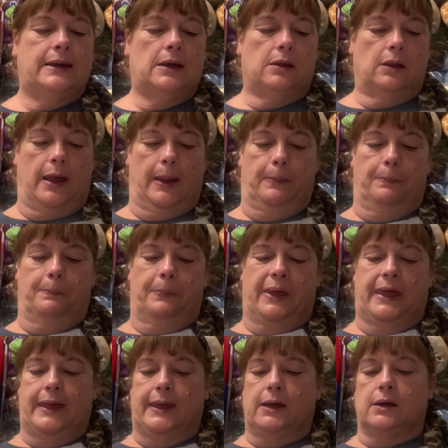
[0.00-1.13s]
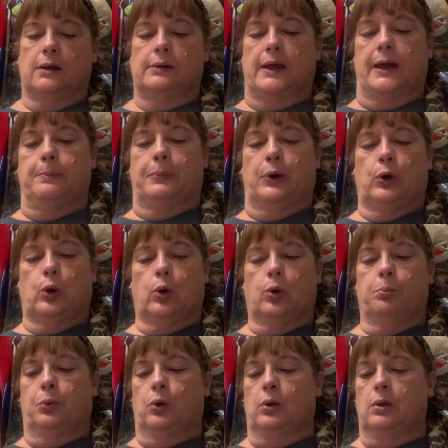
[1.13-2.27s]
a light pink, a light
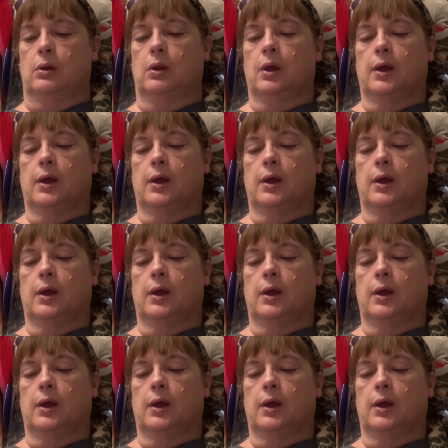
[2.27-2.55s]
purple,